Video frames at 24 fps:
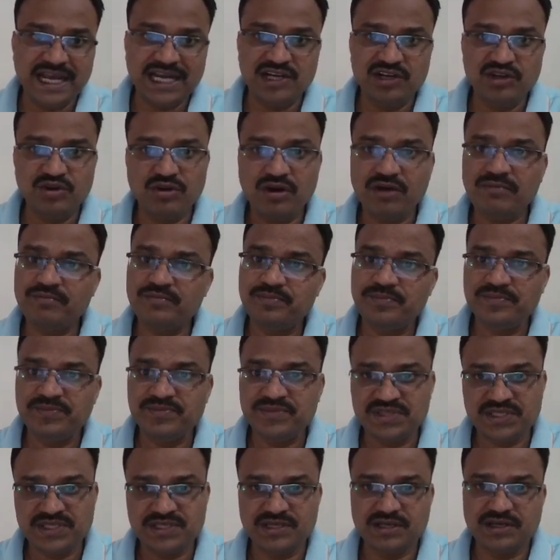value of
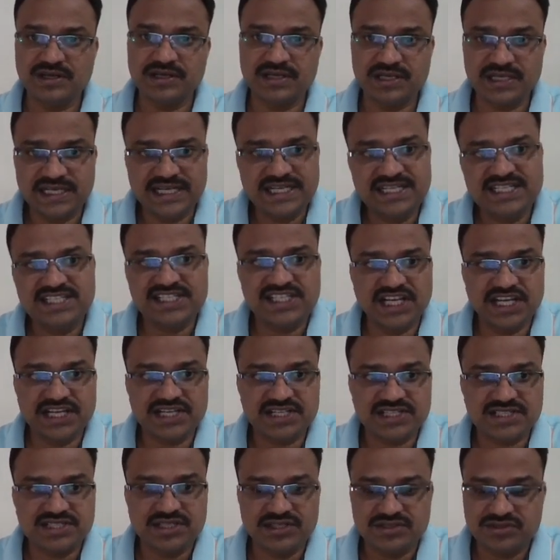uh, its
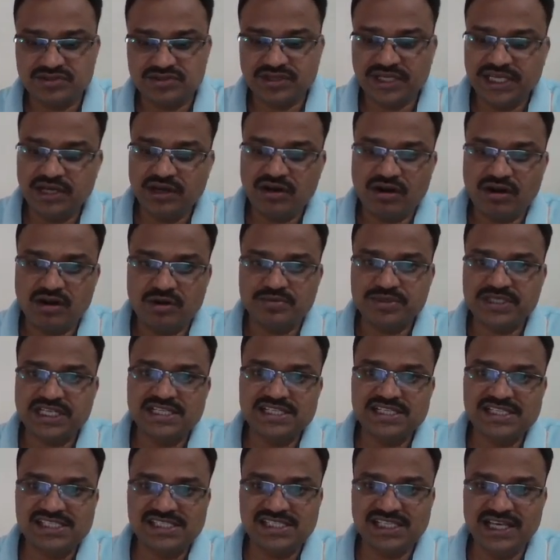shares so here
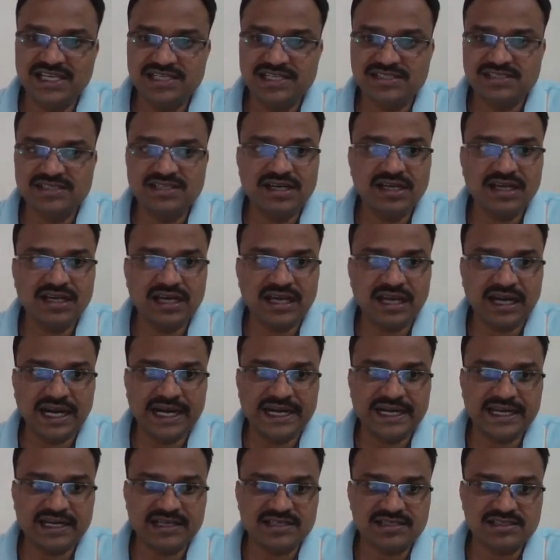option c is the
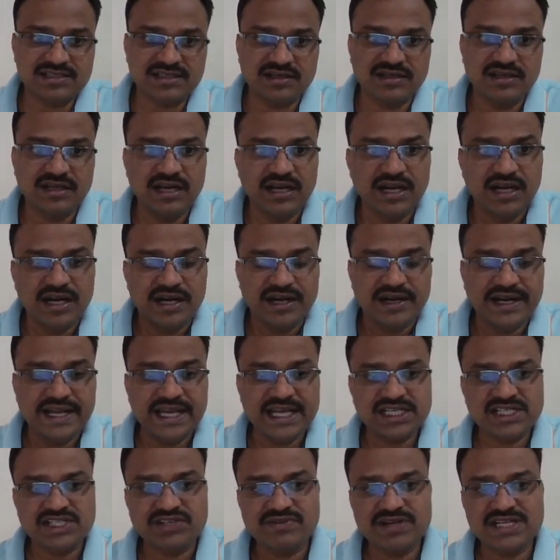right answer
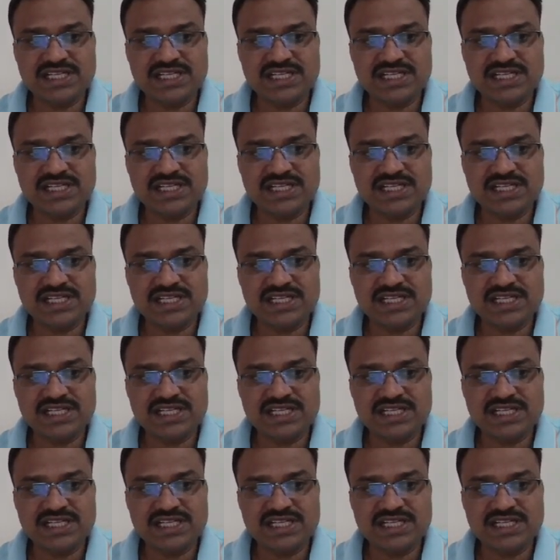next